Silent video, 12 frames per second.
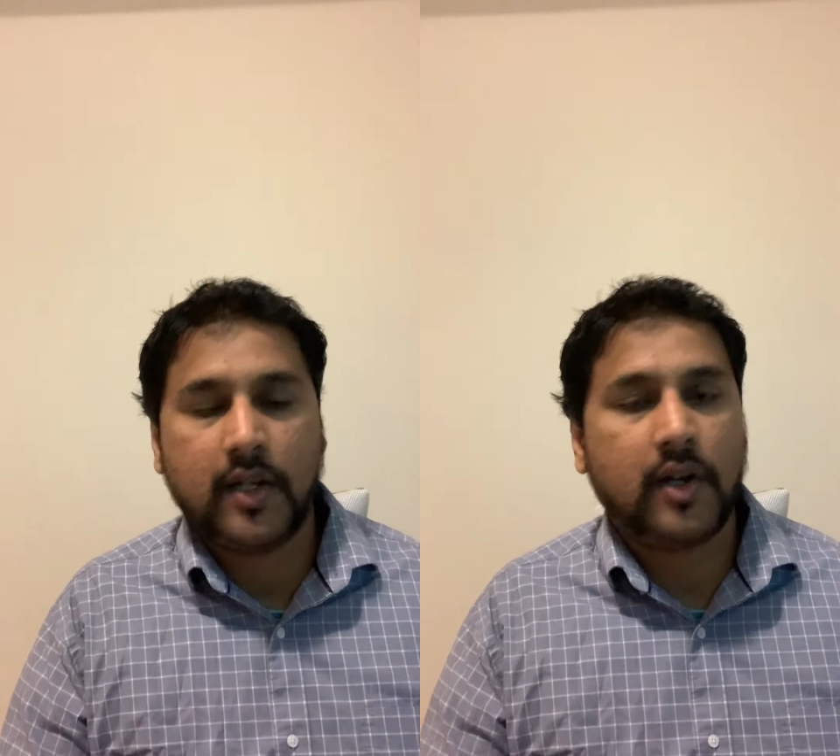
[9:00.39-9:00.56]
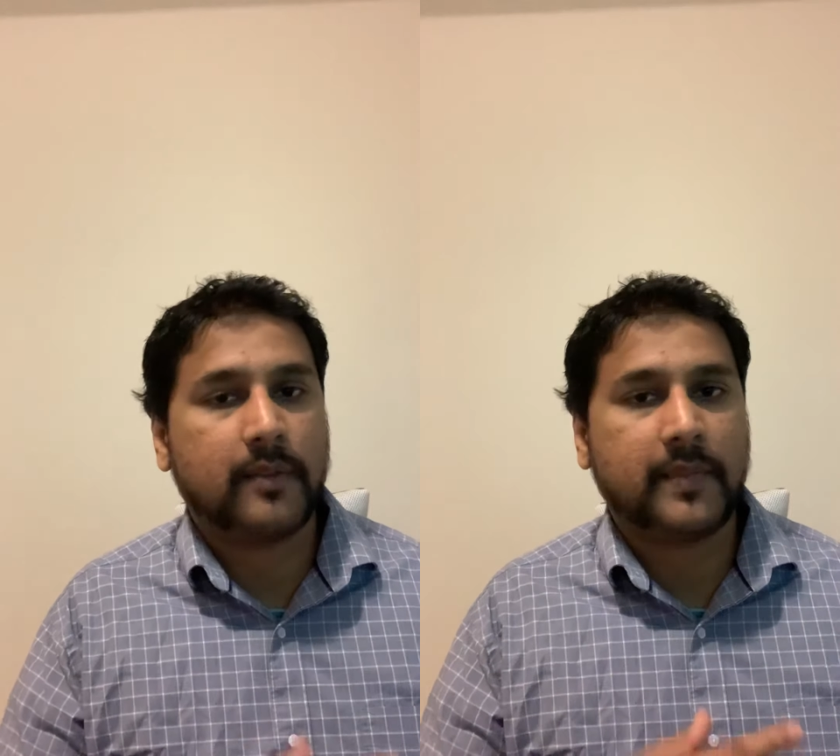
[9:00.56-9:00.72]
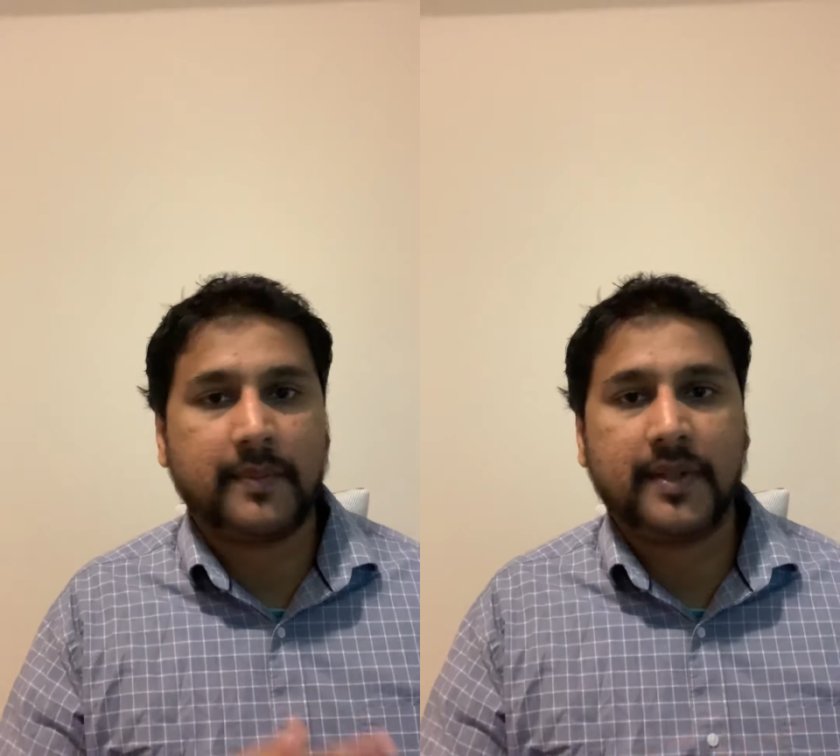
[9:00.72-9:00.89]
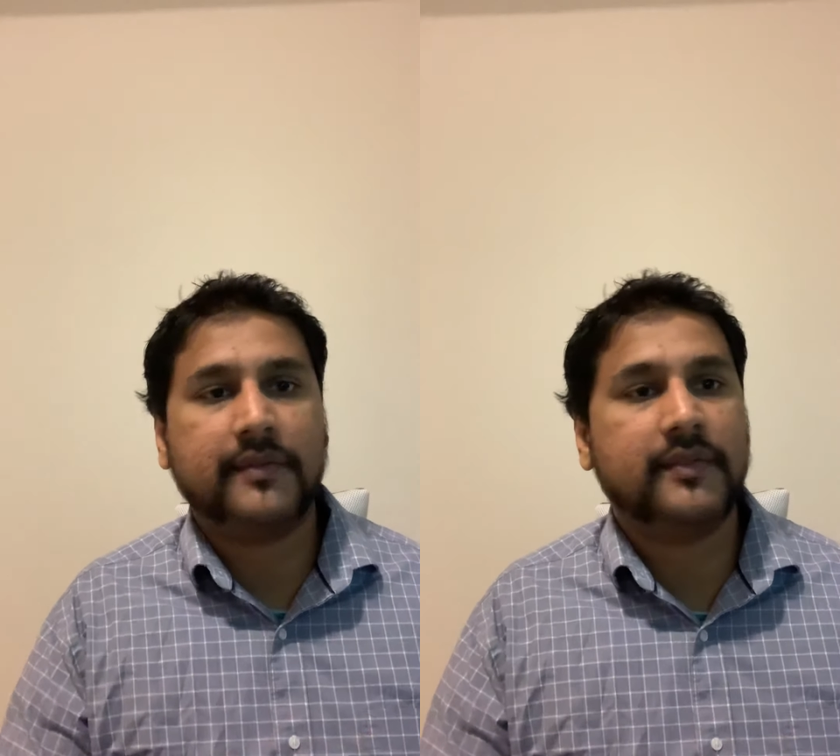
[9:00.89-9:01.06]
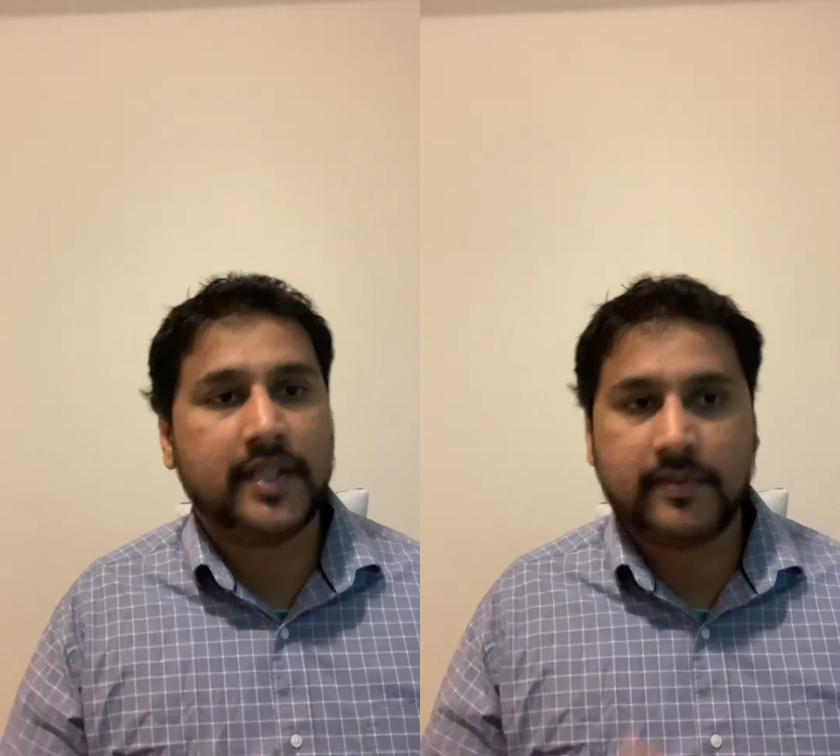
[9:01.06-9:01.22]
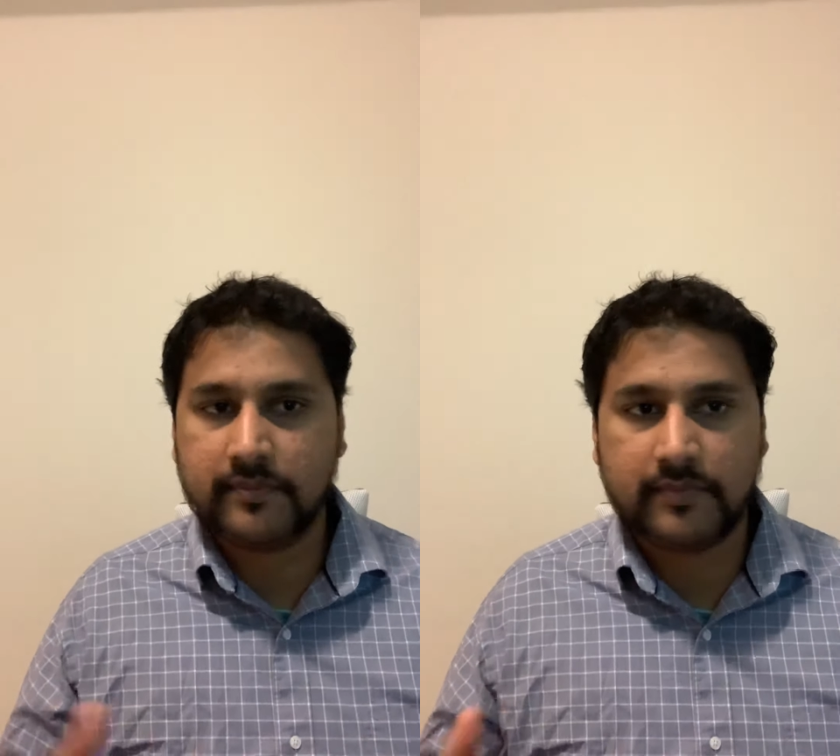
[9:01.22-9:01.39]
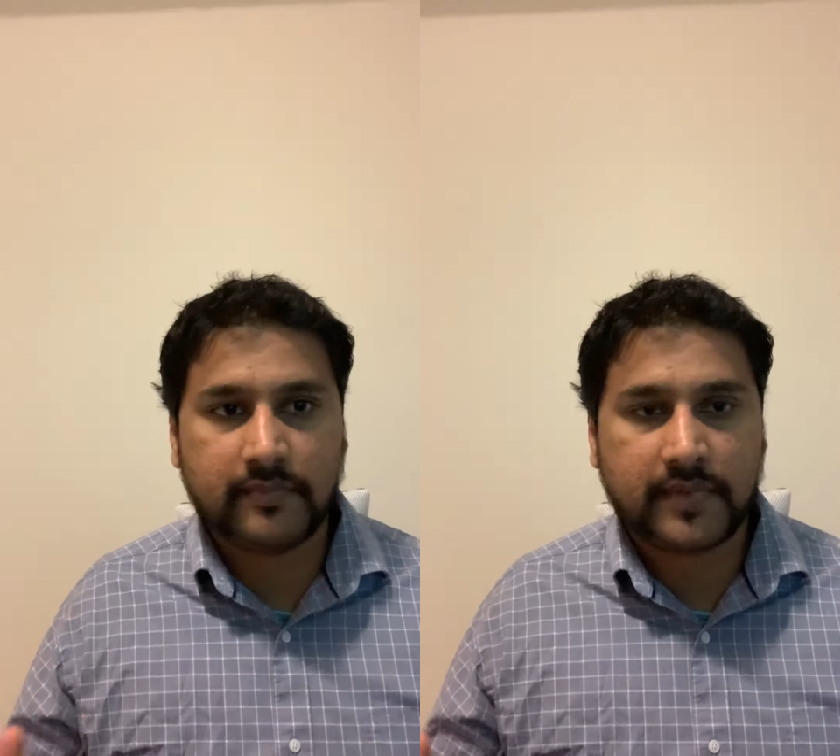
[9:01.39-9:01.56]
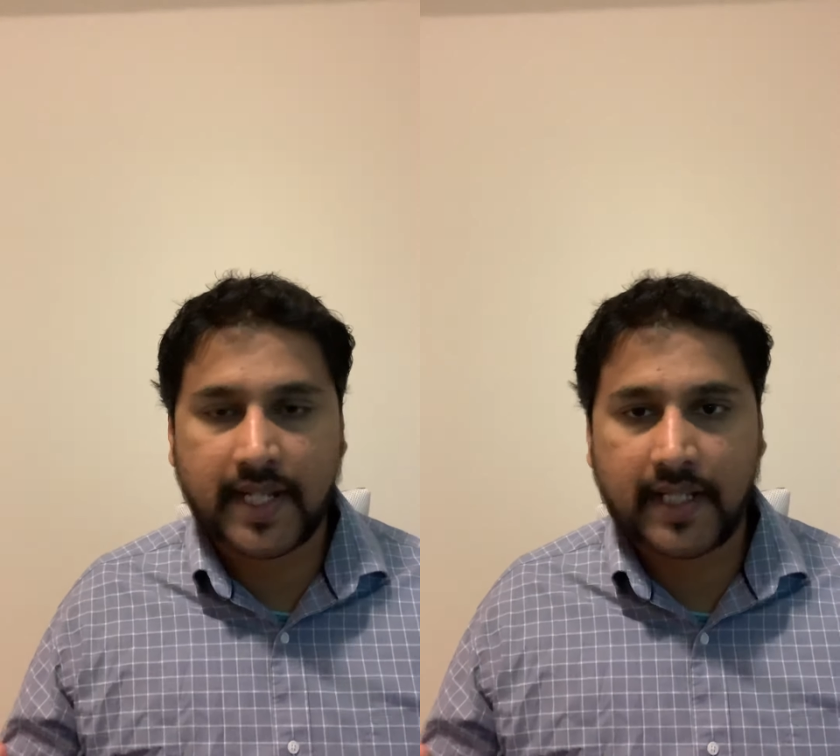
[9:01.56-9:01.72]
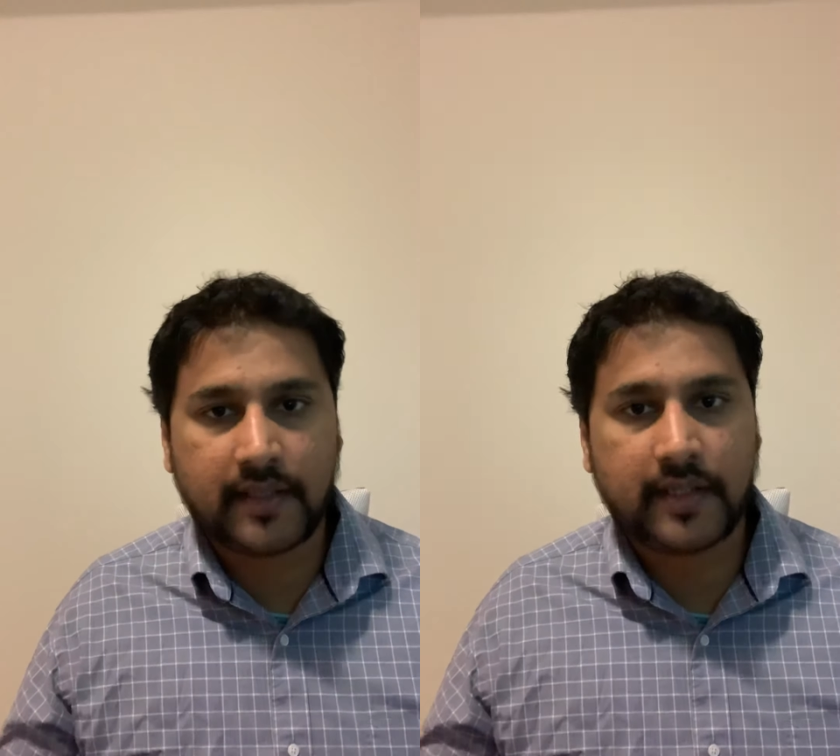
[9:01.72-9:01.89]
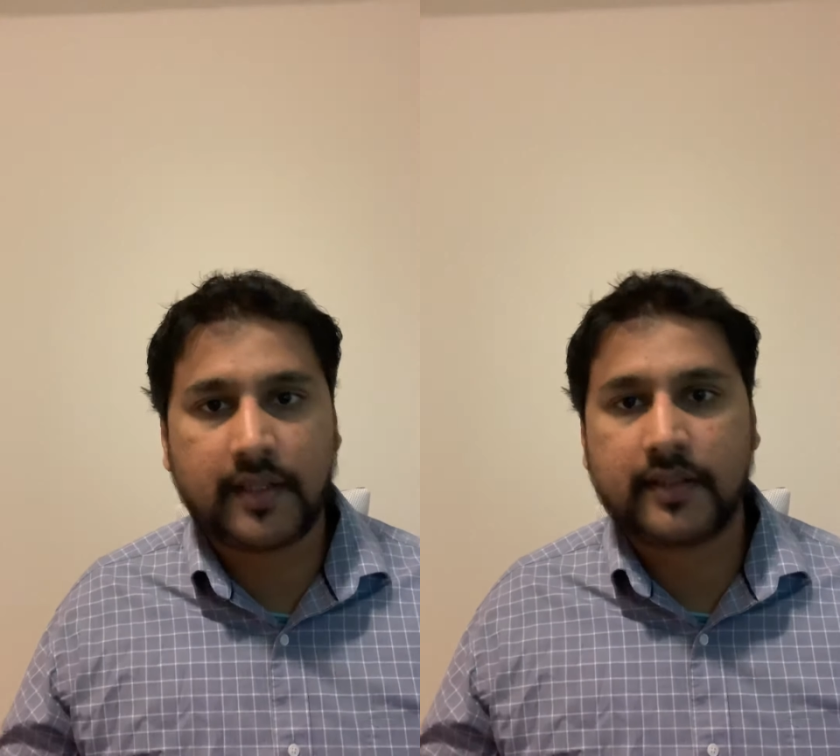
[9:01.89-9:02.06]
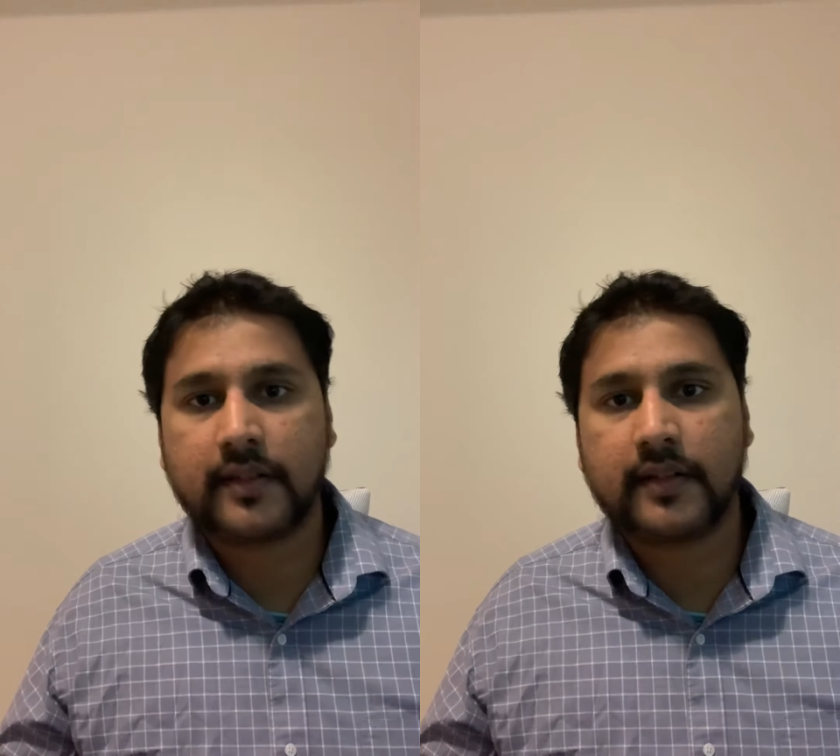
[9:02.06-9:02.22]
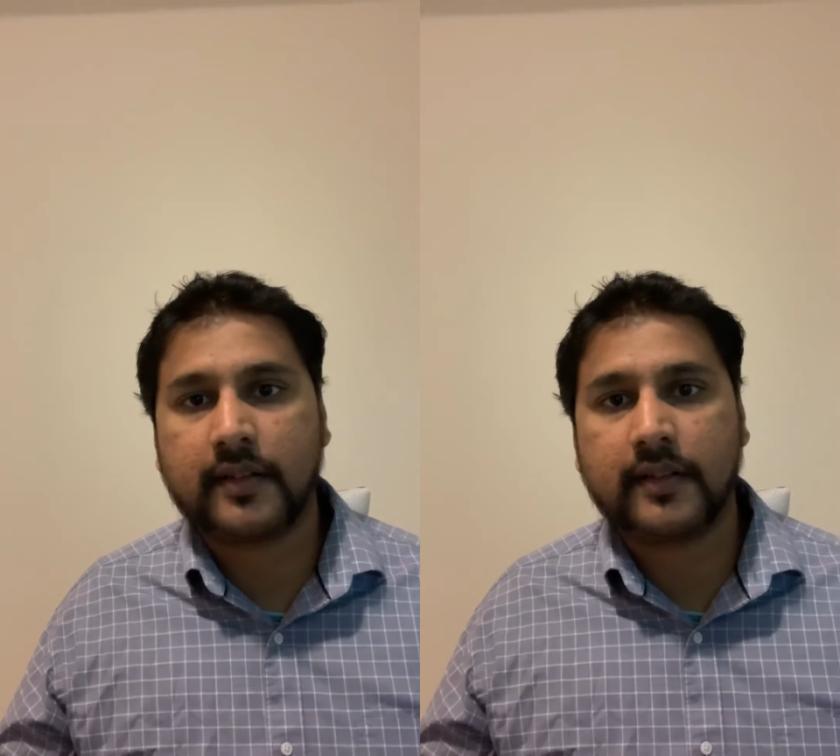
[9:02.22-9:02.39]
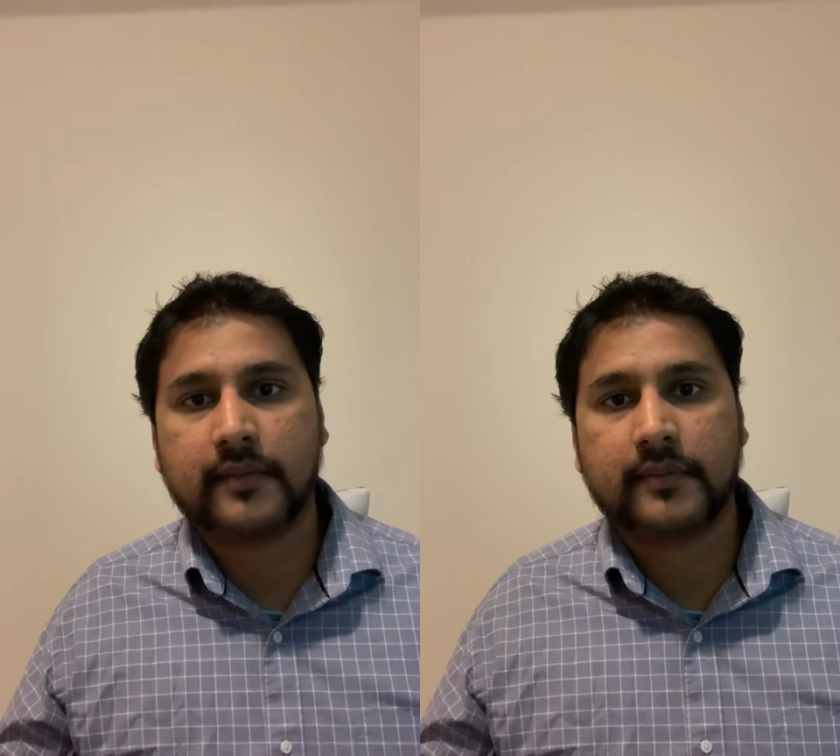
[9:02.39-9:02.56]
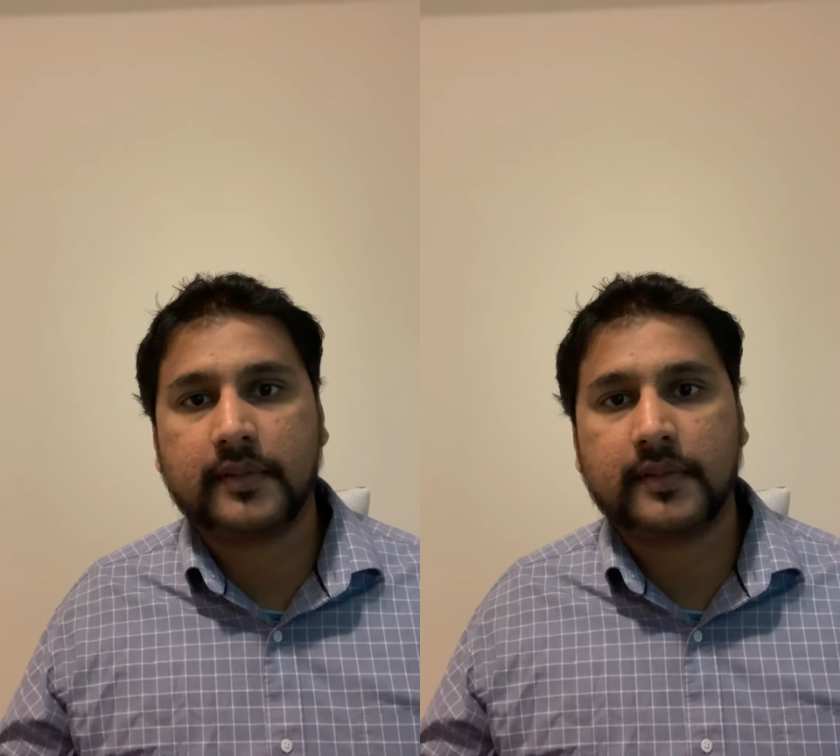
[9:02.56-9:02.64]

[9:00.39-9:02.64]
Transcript: or maybe we take another